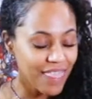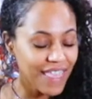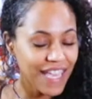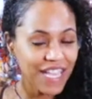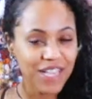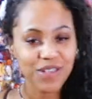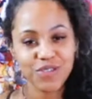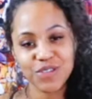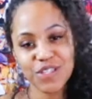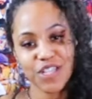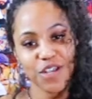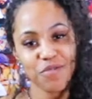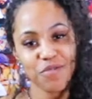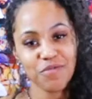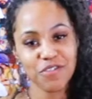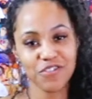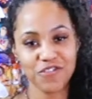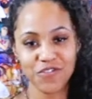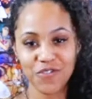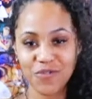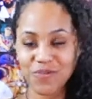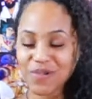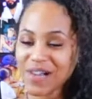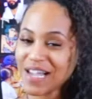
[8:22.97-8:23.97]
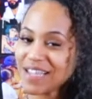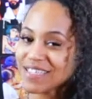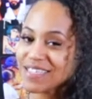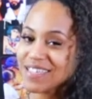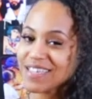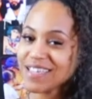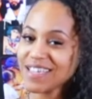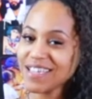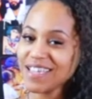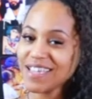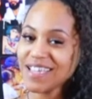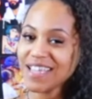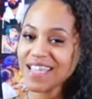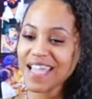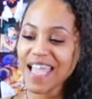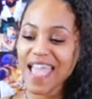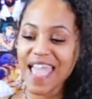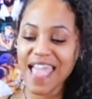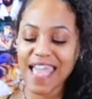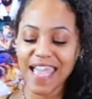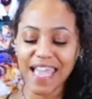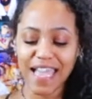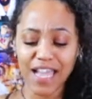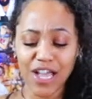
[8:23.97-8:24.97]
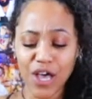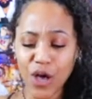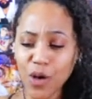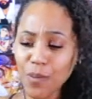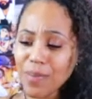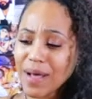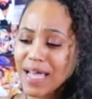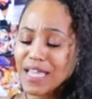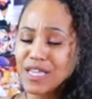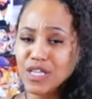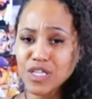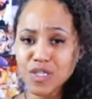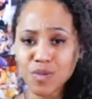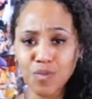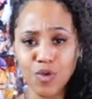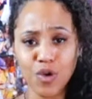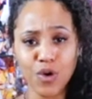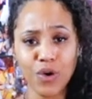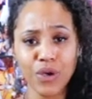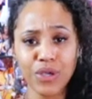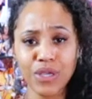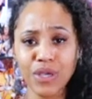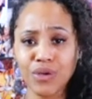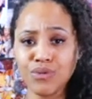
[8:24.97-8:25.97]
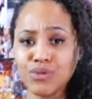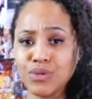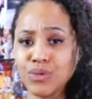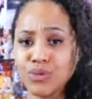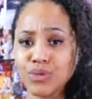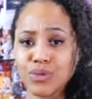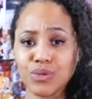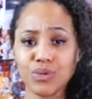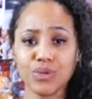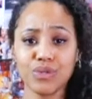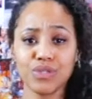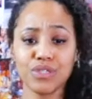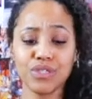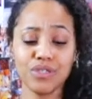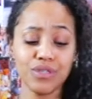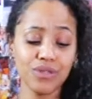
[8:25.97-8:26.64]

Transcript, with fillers: Thank you so much for watching and go buy you some Koyo noodles.